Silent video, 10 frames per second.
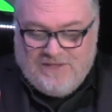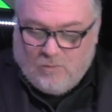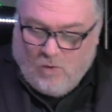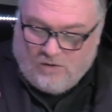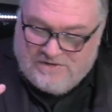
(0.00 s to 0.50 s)

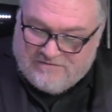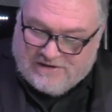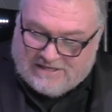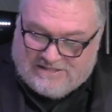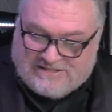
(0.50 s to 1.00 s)
Walt
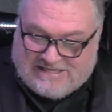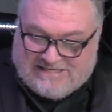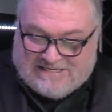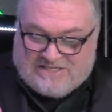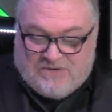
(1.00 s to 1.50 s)
never got to see
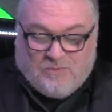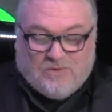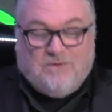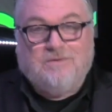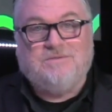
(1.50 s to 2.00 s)
Disney
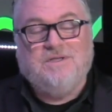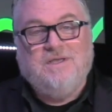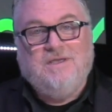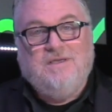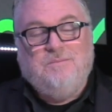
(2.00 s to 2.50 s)
World
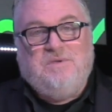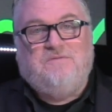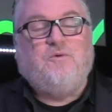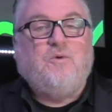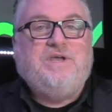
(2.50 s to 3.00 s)

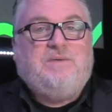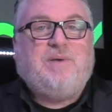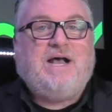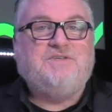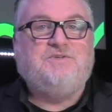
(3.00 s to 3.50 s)
before he
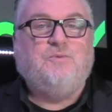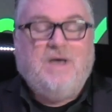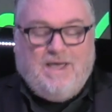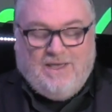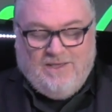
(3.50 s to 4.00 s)
passed
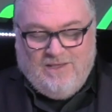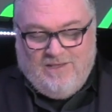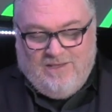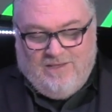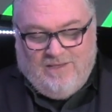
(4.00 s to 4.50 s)
away."
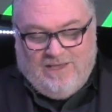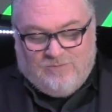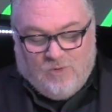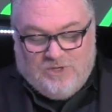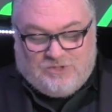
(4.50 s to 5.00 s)

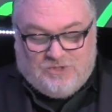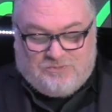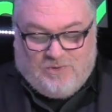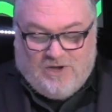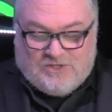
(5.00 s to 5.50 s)
And Roy's
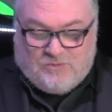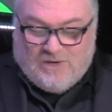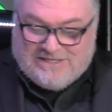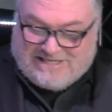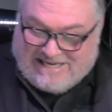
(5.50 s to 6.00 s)
response
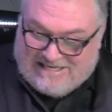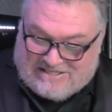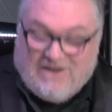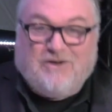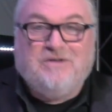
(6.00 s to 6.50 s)
was, "He
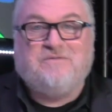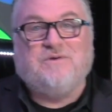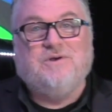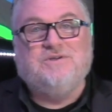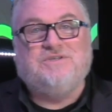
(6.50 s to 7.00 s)
saw it
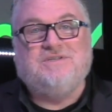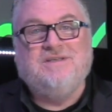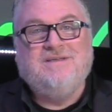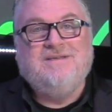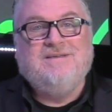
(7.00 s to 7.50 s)
first.
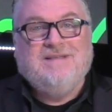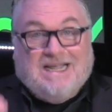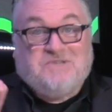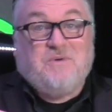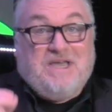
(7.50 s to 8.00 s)

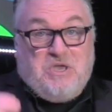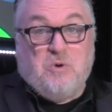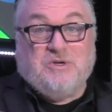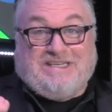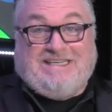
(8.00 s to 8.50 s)
That's why
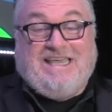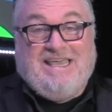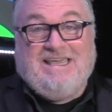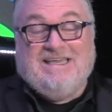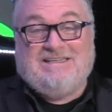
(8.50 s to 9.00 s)
you're
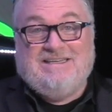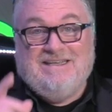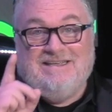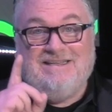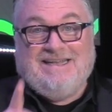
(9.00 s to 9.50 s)
seeing it
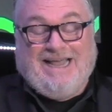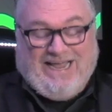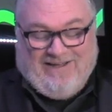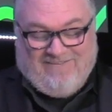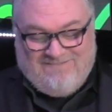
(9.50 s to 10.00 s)

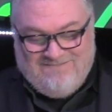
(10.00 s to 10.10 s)
now."